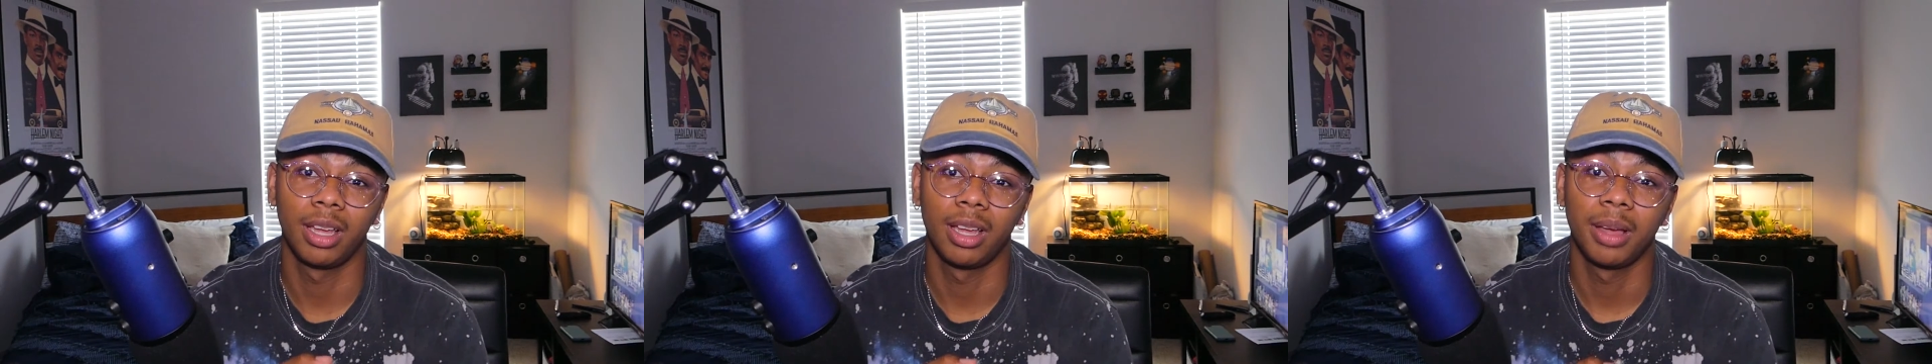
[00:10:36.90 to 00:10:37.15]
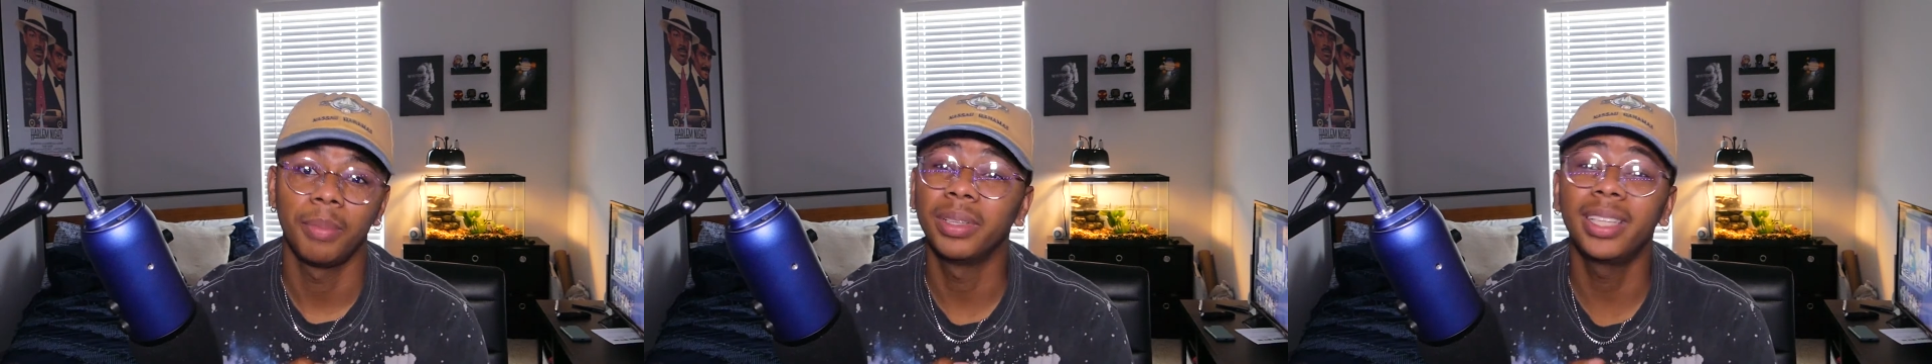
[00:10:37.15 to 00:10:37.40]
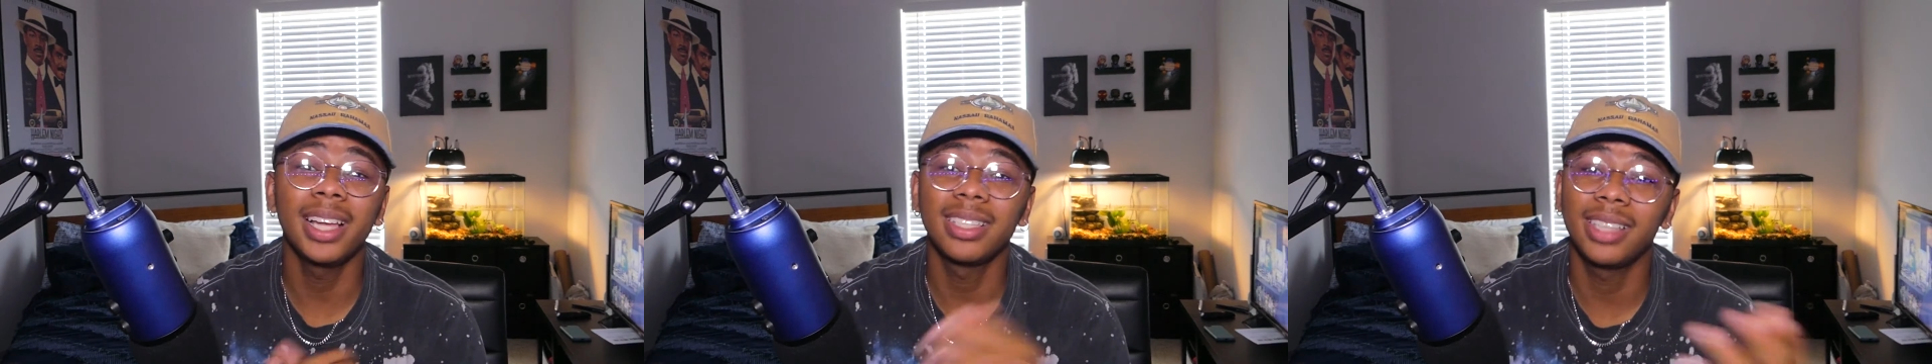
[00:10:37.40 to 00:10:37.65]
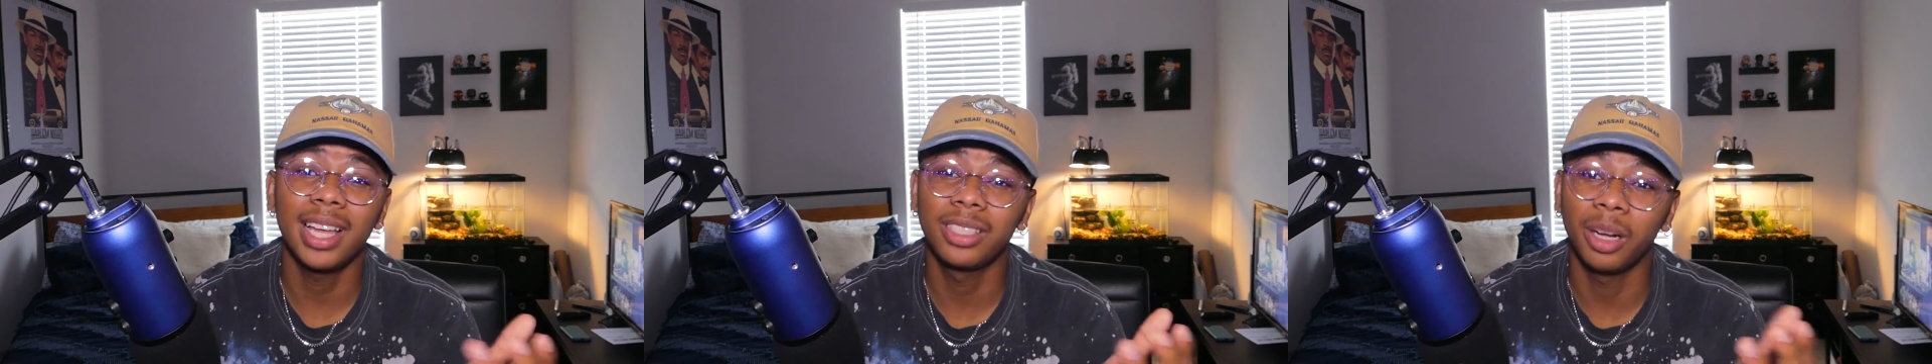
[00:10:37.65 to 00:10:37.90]
But
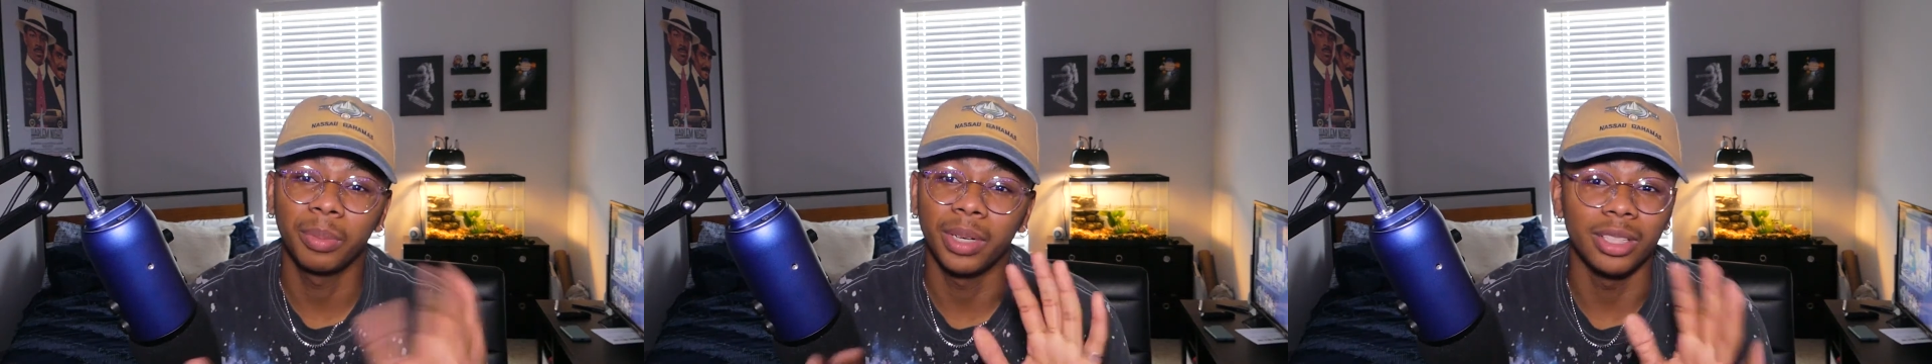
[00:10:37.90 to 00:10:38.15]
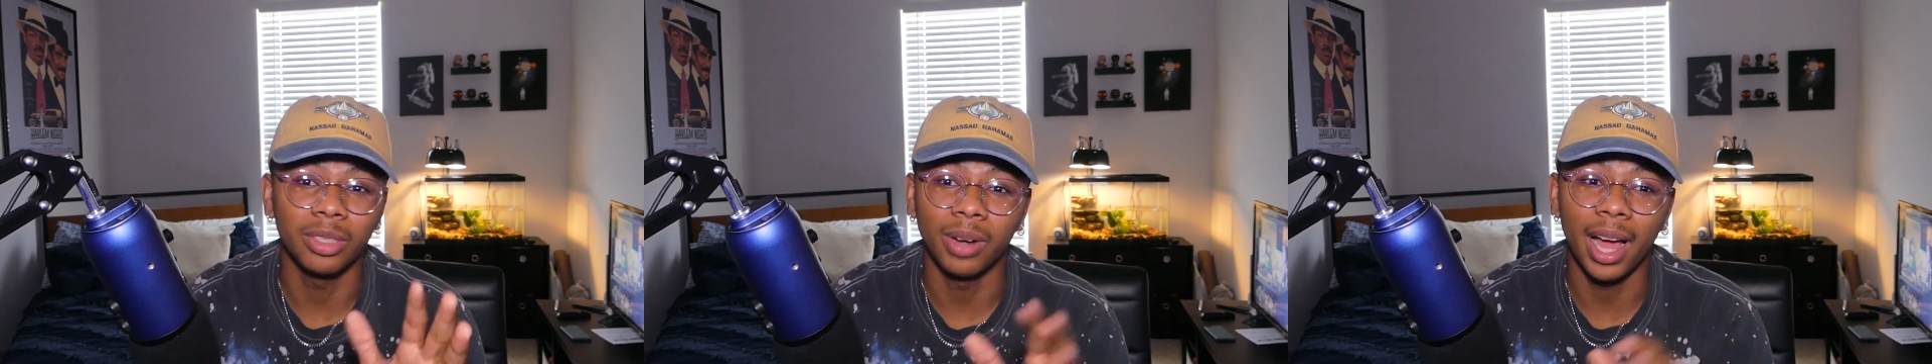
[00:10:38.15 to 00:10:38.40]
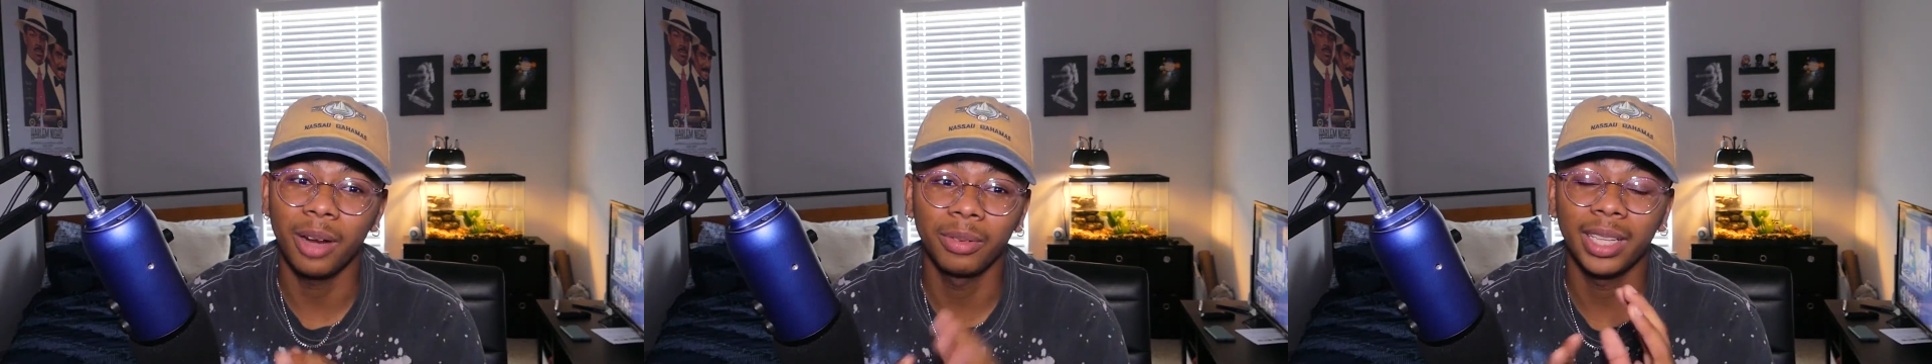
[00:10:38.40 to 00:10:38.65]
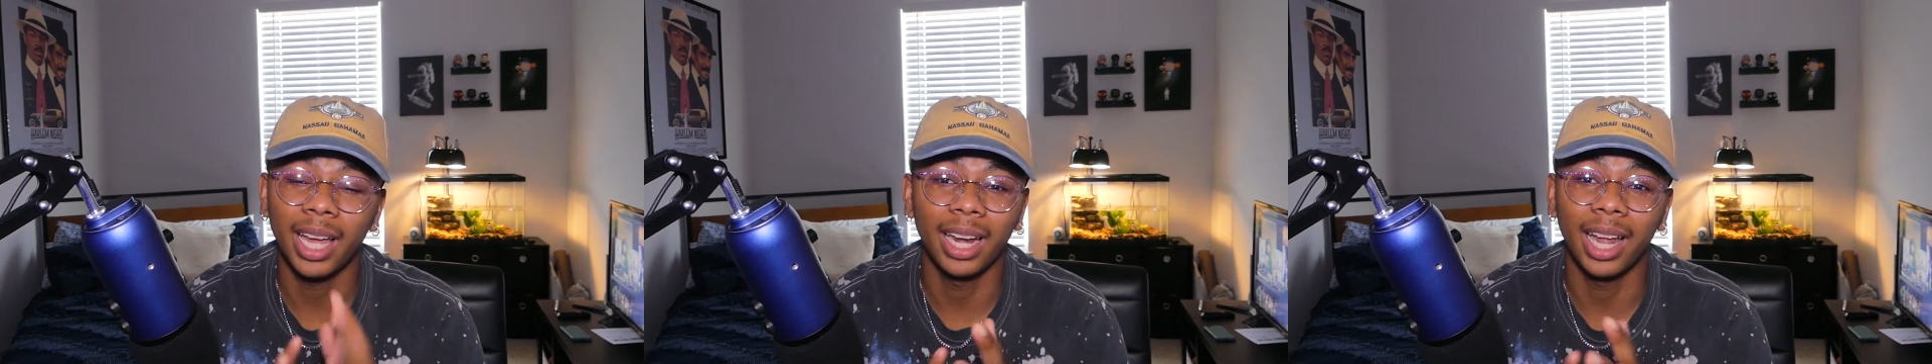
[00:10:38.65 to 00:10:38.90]
that's Don't Breathe 2. I don't really
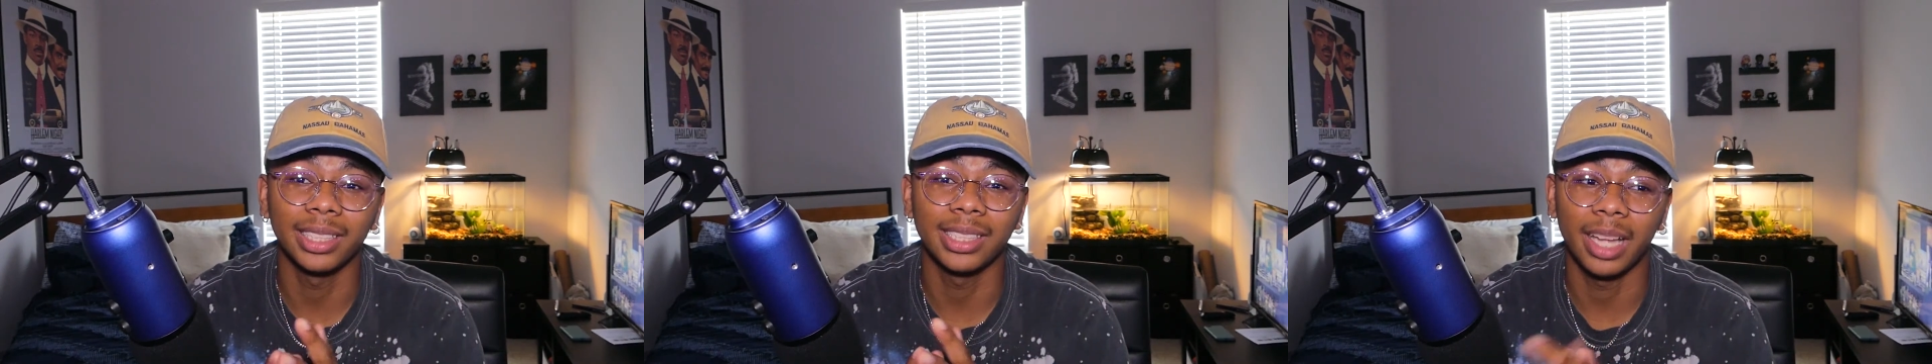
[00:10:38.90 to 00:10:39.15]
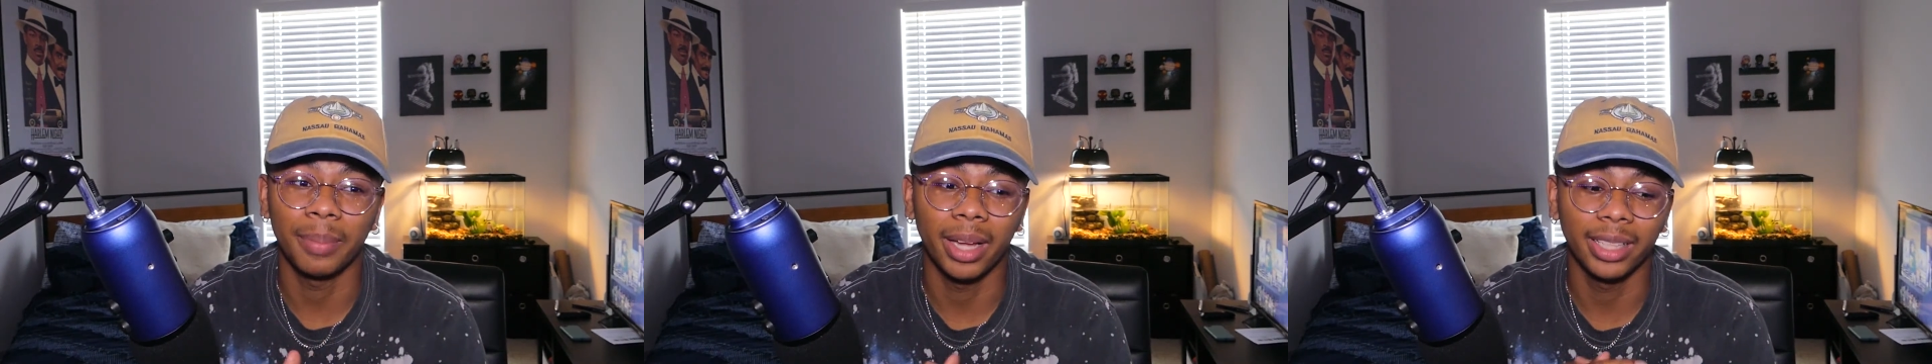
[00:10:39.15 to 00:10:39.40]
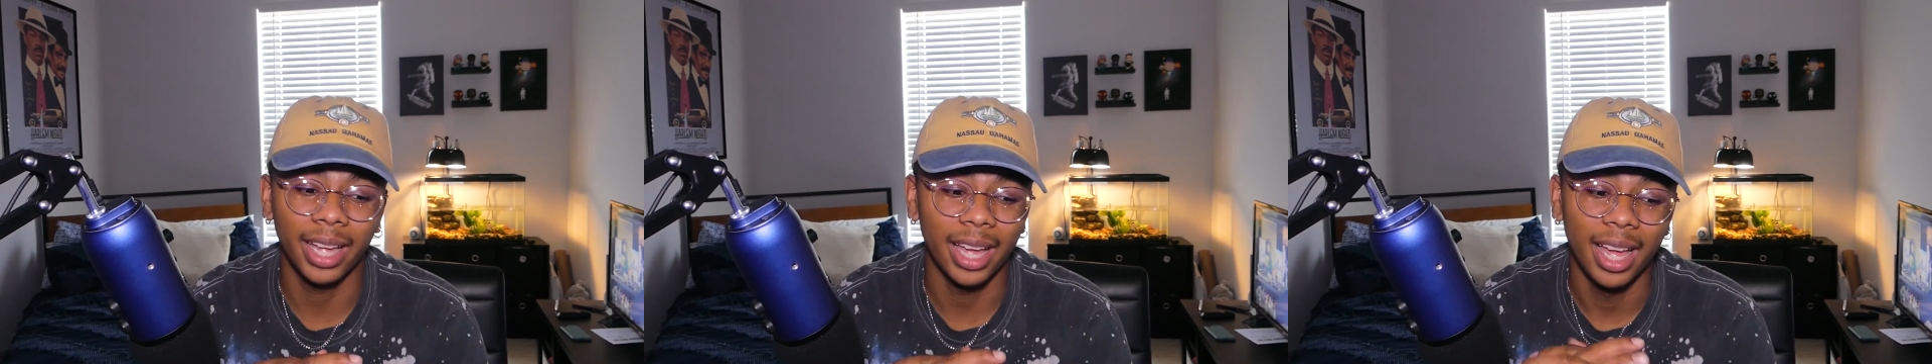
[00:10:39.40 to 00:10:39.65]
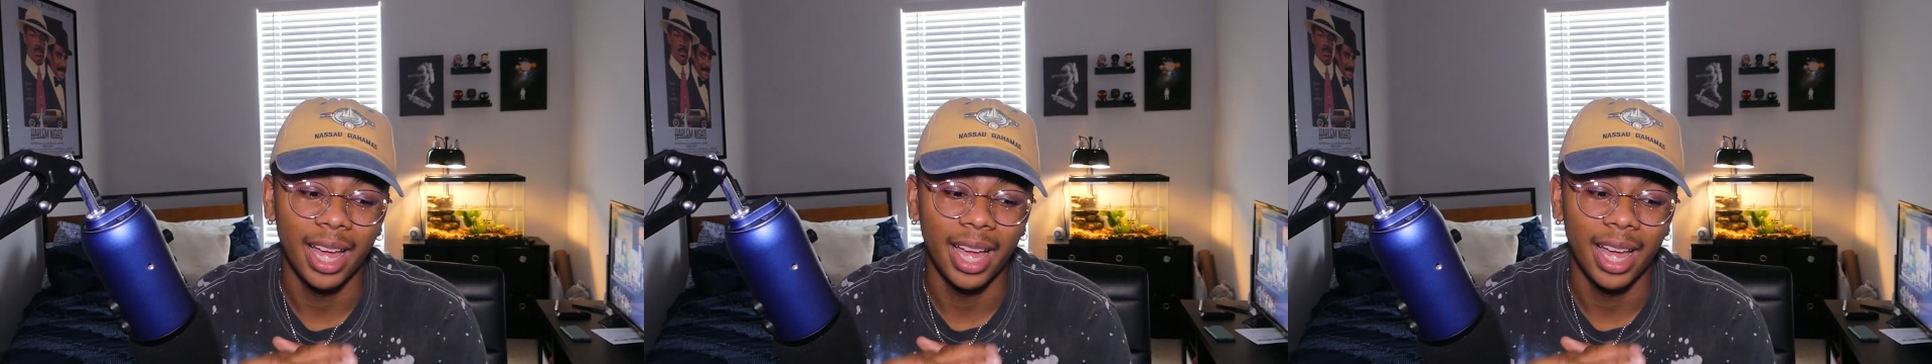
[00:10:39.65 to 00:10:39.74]
got a lot to say about that.